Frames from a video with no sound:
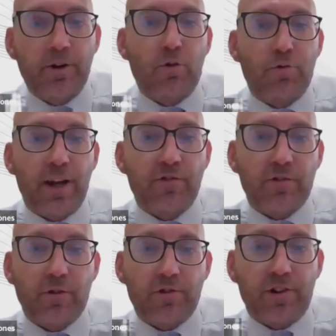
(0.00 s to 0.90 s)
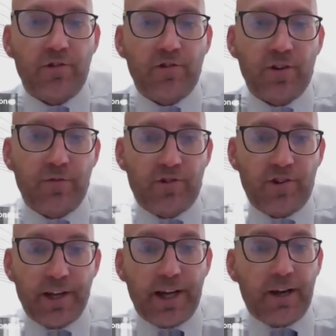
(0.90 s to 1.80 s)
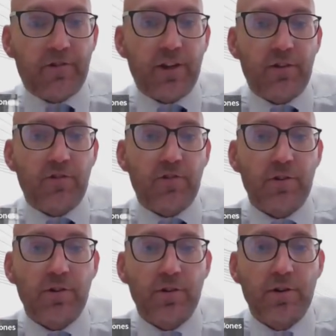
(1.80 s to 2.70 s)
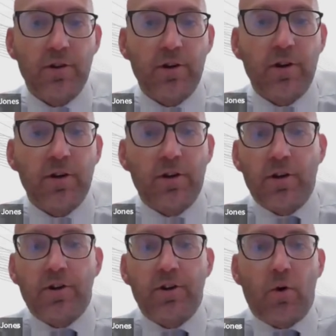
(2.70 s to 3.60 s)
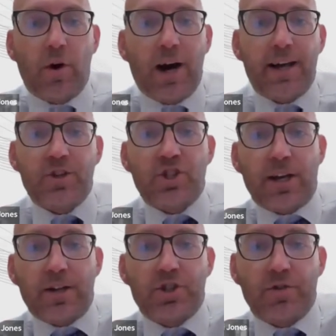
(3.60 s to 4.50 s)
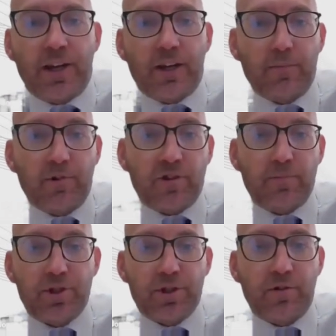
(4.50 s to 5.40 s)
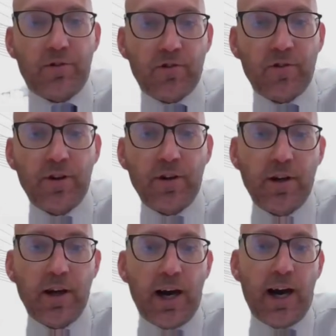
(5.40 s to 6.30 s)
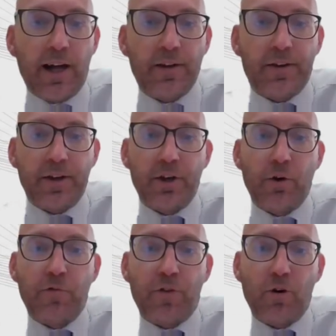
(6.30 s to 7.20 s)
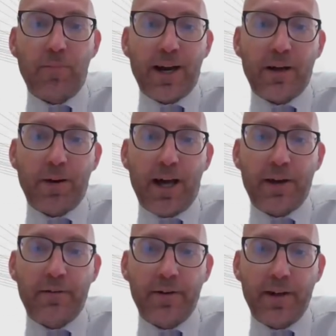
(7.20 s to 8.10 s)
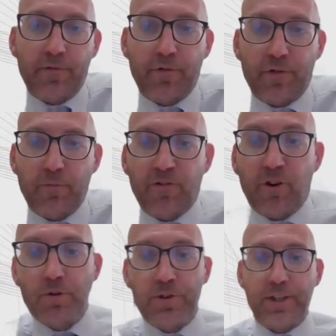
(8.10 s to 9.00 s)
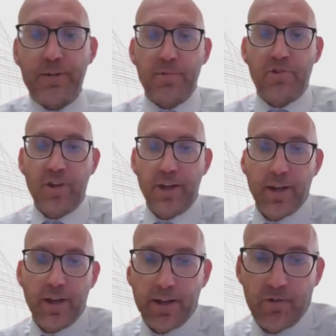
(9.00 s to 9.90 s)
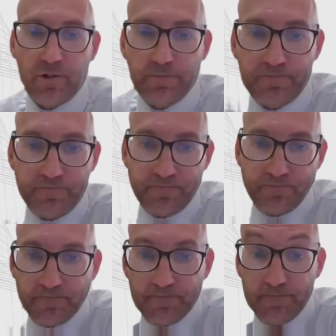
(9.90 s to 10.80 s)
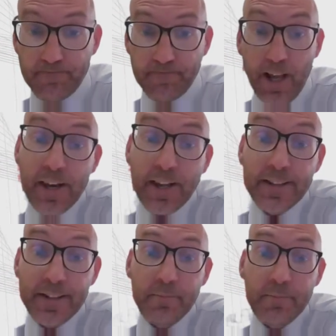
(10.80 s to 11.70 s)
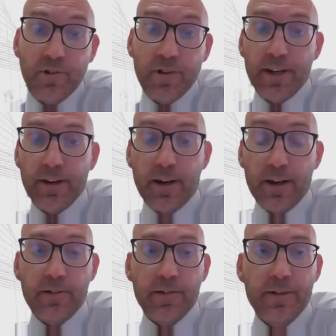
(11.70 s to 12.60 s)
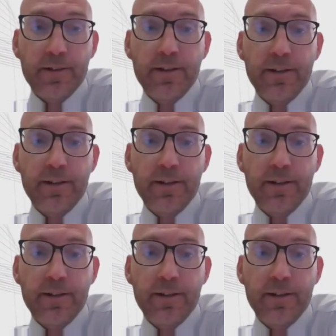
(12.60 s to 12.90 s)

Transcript: no risk or sensitivity analysis, no hard challenge of income assumptions, and no fallback plan if the footfall didn't materialise. And it didn't materialise.